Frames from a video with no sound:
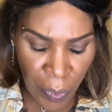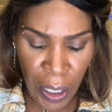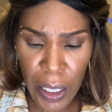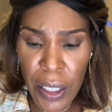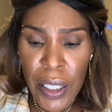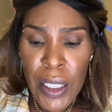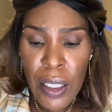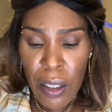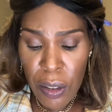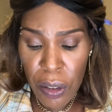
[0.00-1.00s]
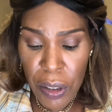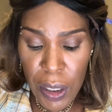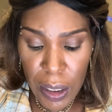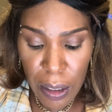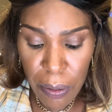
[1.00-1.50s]
Here is an
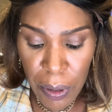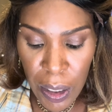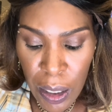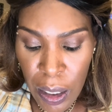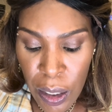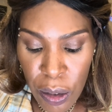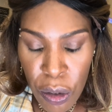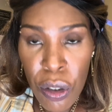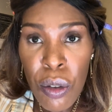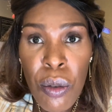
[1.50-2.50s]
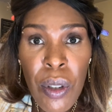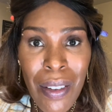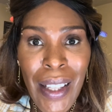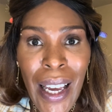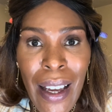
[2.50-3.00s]
alternative to
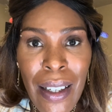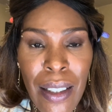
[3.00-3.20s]
that.